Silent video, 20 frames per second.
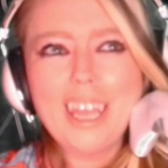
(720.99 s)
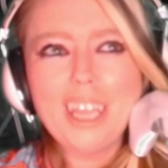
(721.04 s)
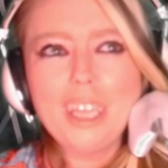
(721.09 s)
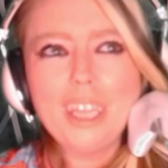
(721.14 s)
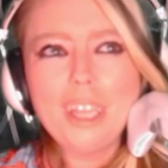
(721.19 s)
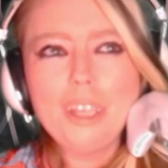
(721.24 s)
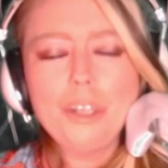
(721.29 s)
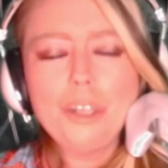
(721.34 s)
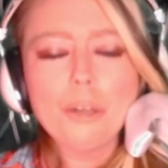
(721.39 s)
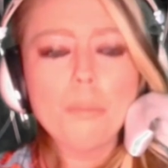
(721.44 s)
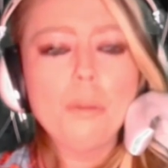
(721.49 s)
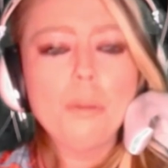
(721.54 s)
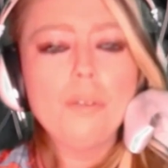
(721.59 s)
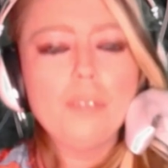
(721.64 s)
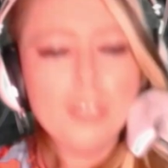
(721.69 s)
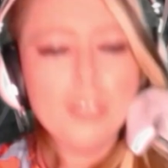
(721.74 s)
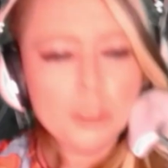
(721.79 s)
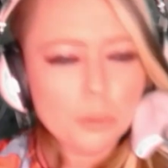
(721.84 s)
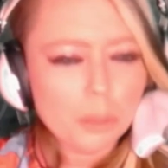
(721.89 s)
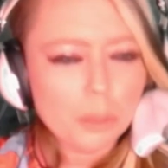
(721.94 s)
you're
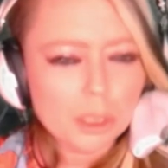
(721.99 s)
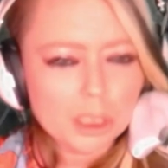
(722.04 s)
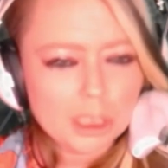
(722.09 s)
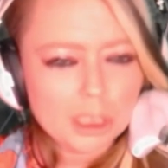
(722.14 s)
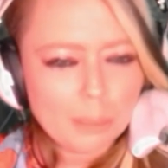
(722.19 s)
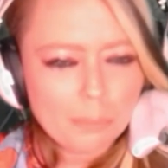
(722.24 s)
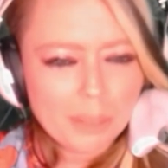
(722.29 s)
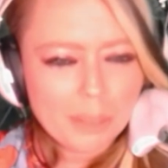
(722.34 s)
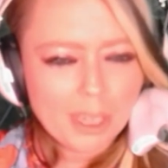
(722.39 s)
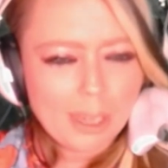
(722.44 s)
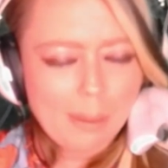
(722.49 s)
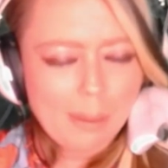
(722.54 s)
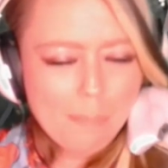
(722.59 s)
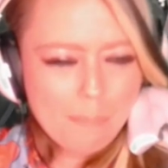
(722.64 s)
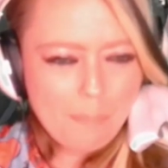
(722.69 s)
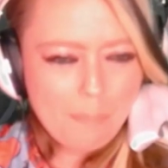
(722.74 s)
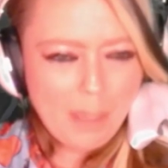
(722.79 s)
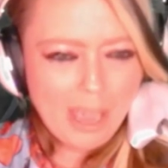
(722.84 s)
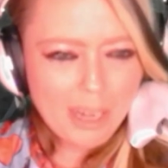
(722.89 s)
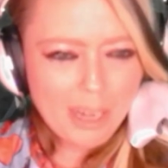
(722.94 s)
moving towards something
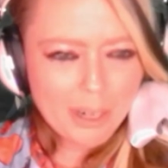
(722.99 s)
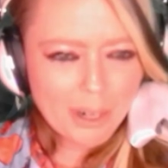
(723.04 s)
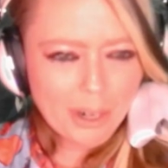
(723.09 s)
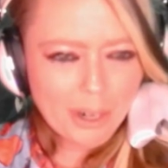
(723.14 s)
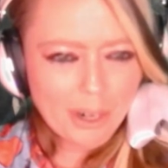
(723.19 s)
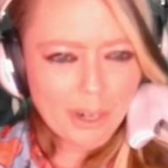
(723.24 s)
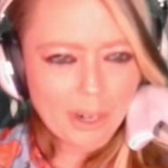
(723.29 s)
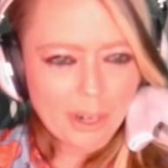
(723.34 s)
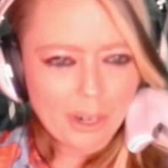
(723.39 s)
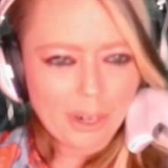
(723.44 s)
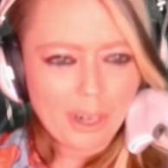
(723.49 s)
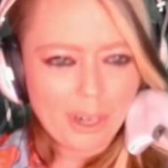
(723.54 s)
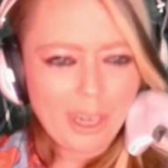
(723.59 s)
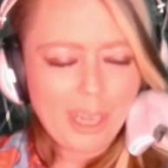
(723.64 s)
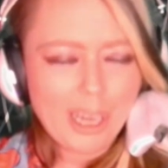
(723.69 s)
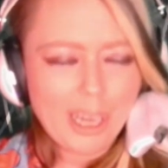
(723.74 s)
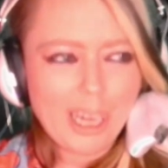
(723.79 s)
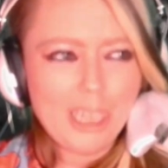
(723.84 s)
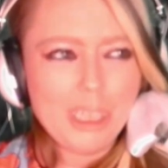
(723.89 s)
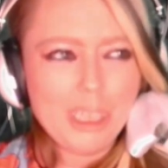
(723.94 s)
better,
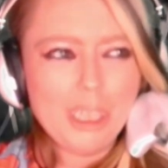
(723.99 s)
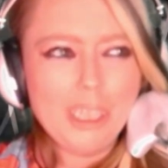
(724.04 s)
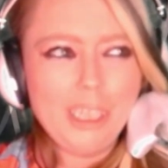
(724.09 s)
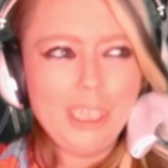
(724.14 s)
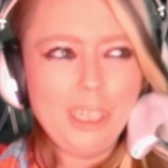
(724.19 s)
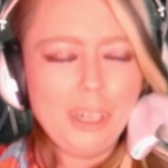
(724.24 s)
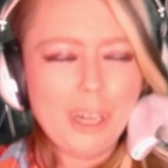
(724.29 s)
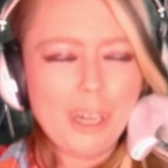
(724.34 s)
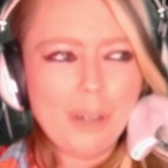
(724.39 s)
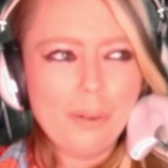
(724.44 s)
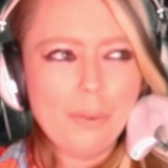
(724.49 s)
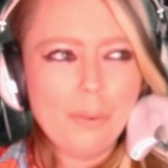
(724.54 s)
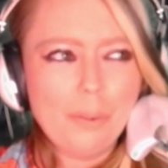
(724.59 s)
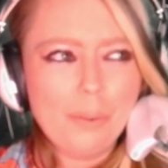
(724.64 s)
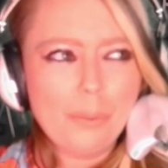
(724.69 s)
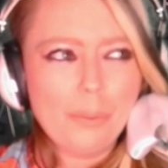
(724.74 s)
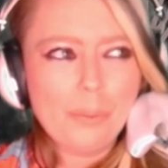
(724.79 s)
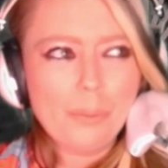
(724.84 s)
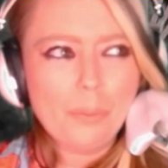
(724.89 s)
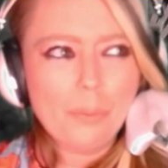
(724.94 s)
and you
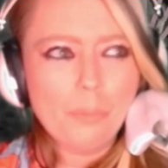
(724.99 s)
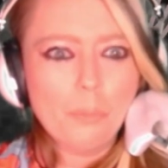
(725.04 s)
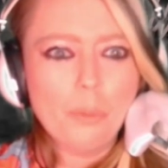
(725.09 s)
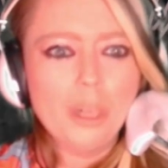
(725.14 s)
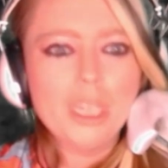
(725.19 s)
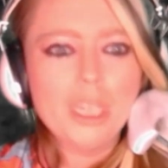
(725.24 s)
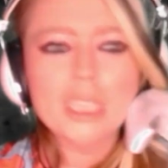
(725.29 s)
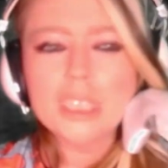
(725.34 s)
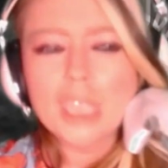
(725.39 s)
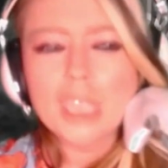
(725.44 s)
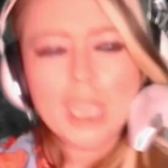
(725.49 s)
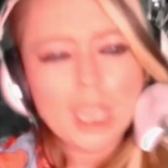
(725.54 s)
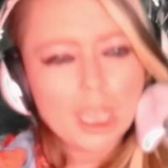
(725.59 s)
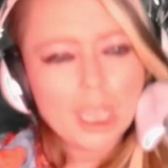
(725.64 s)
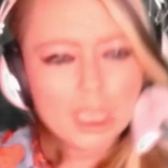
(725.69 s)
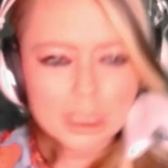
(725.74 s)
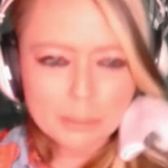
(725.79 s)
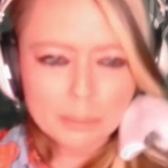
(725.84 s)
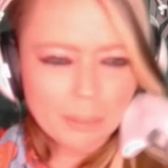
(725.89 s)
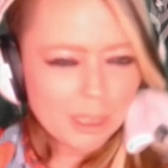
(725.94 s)
know, what doesn't kill
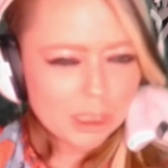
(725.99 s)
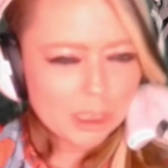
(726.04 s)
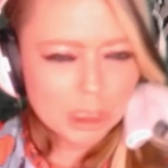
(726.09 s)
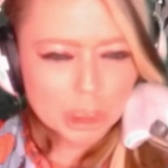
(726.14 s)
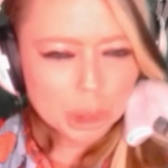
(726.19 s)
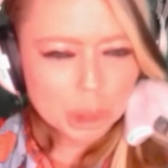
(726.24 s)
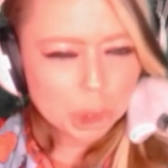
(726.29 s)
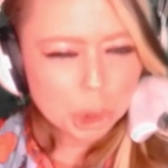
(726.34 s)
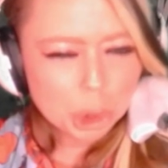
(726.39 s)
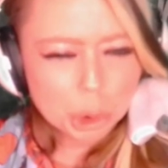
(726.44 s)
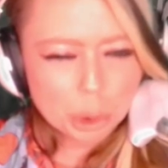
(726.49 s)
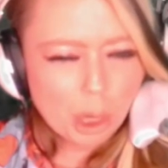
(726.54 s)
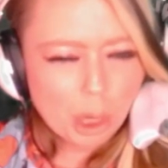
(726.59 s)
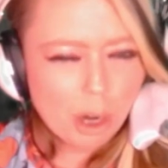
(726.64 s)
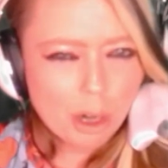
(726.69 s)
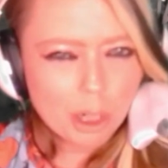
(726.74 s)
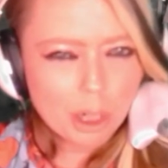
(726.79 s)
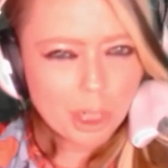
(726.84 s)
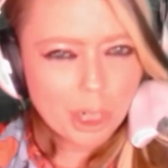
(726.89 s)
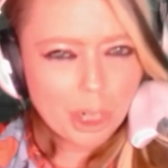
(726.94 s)
us makes us
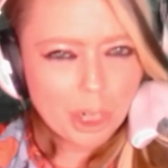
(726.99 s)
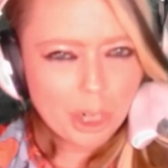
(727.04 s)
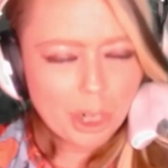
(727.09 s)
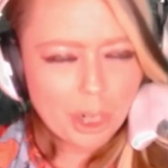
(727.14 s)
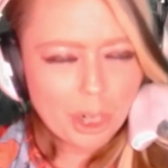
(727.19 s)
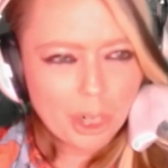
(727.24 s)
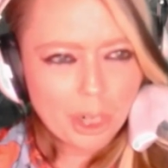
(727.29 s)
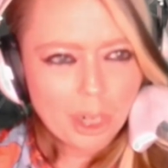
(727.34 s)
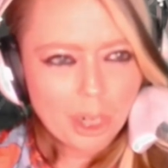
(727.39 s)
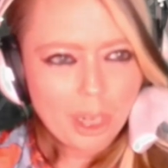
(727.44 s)
stronger